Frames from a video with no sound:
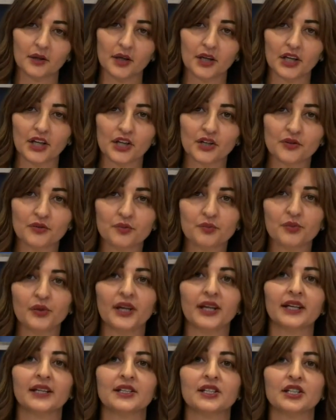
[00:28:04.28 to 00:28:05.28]
it
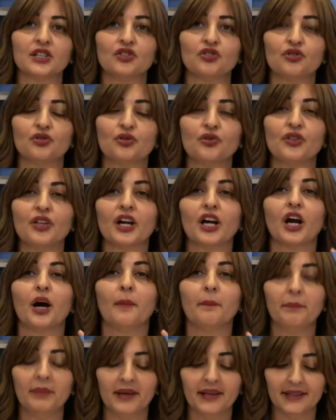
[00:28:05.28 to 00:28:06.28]
brings us into the
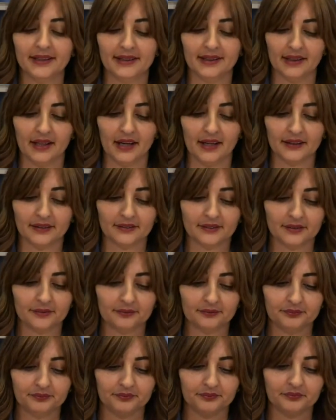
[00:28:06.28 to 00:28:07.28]
complete light.
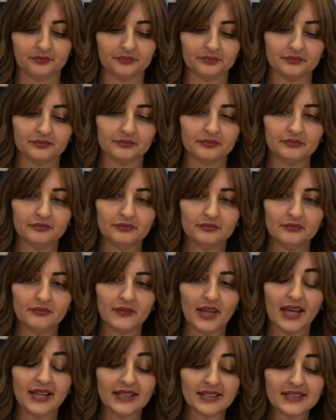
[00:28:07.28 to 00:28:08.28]

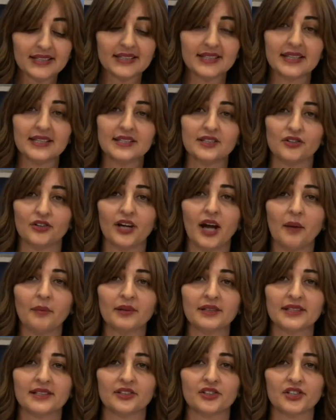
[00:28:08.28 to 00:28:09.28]
And it says here,
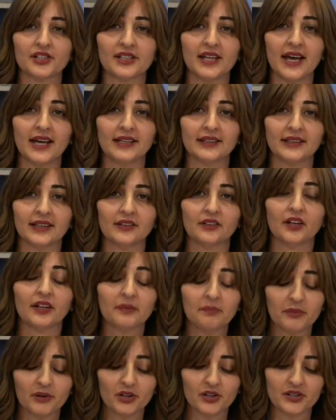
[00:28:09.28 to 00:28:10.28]
Kabbalists are saying that
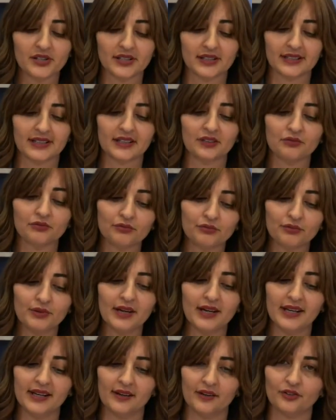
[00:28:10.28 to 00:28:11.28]
that person that
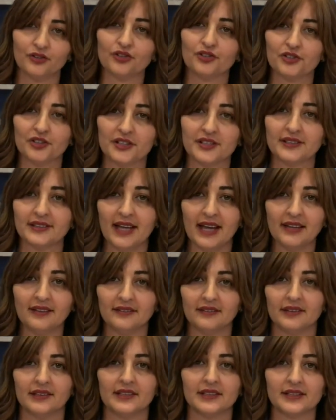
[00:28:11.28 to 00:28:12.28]
really
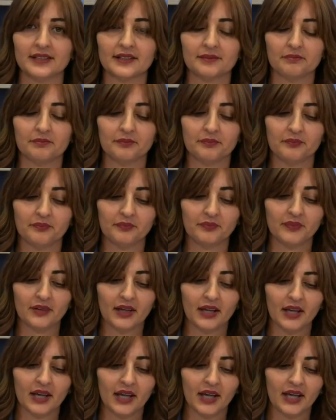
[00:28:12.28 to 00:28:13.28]
understands this
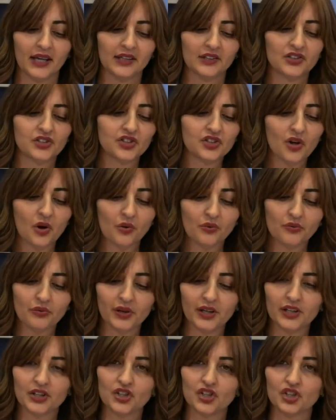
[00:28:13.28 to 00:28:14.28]
is so
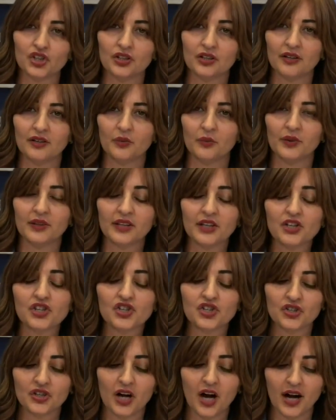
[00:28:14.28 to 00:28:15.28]
rich with
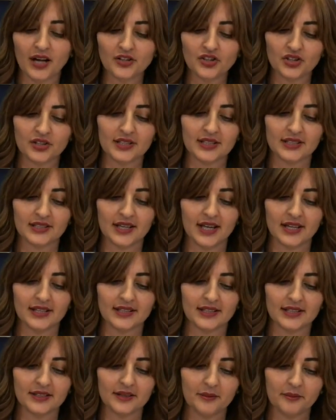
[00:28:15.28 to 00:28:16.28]
his
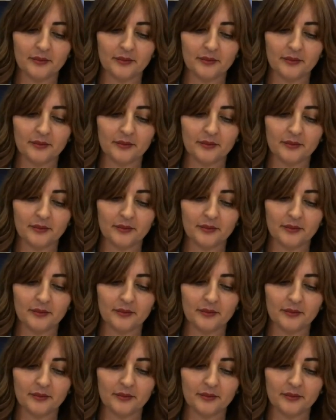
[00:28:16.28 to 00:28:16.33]
consciousness,